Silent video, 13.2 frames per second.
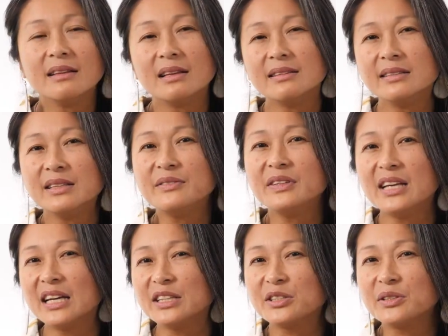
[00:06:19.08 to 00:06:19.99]
There's the
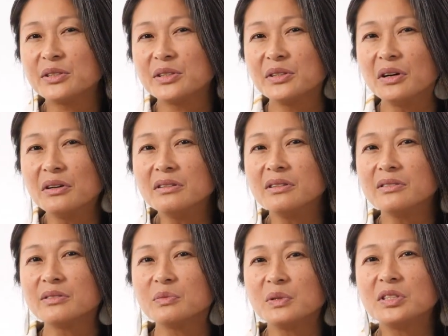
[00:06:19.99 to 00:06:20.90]
invitation to
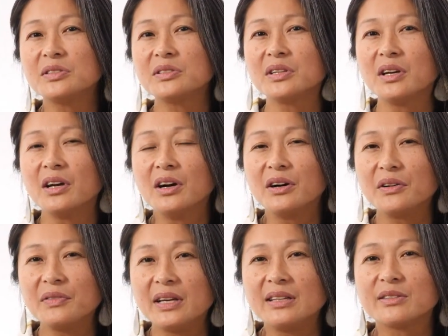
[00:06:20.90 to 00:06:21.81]
notice which
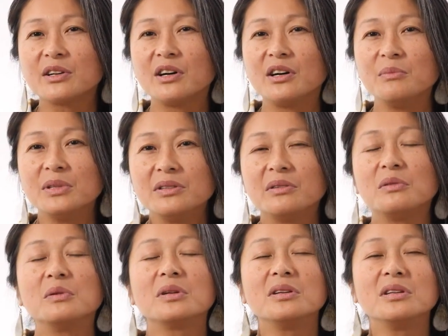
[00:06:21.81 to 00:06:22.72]
of these common
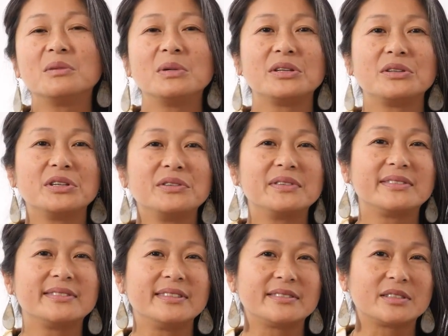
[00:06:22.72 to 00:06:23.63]
autonomic
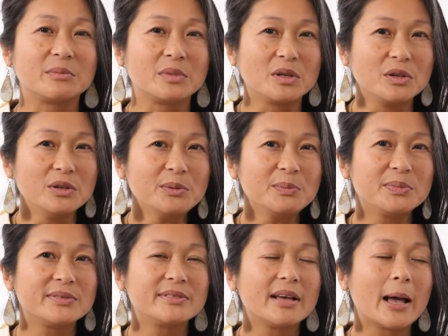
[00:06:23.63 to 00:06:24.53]
nervous system
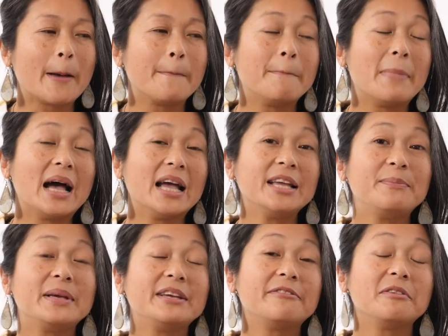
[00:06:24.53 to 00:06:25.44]
loops may
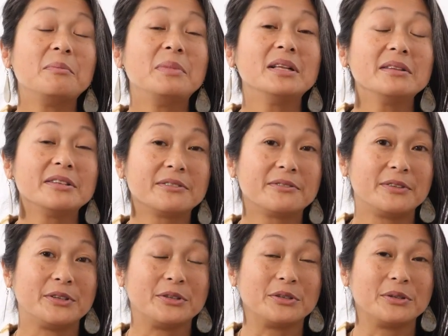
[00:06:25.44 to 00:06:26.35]
be familiar for
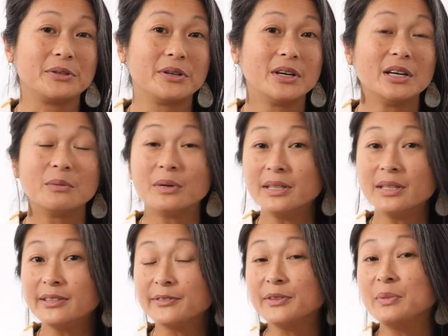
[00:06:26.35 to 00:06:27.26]
you. What
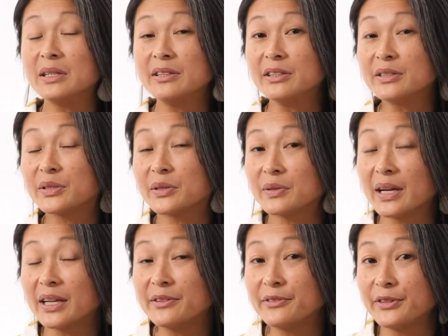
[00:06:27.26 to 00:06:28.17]
is familiar
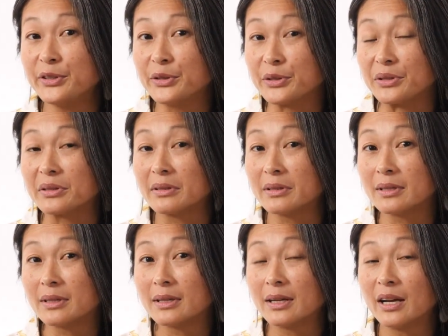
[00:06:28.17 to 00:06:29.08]
terrain for you?
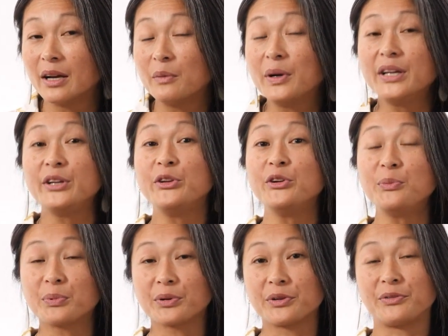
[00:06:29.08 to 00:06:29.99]
Where do you
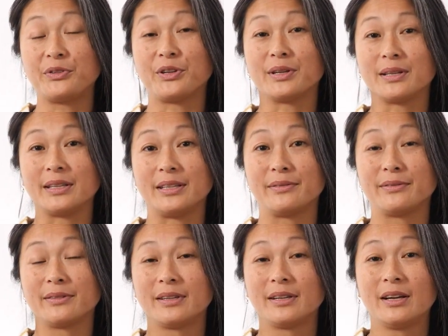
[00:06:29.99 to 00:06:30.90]
prefer to
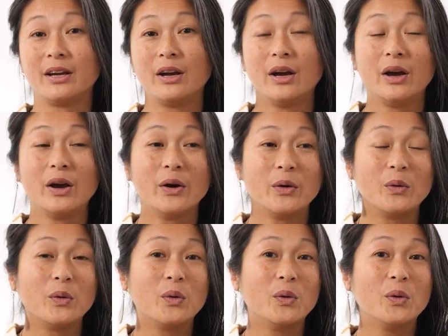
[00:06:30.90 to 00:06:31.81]
live?
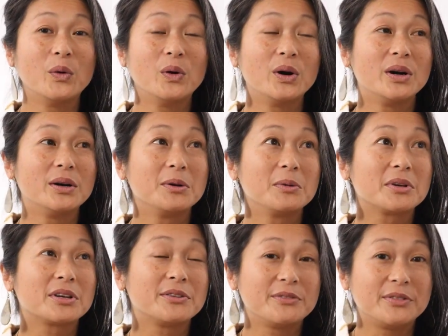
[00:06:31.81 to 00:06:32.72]
Or
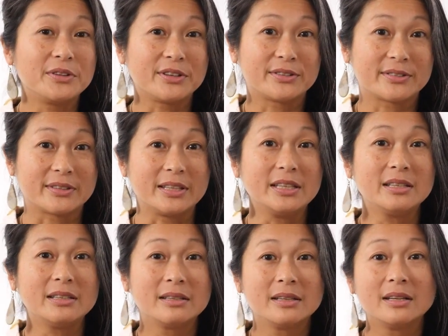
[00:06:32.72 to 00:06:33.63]
conversely,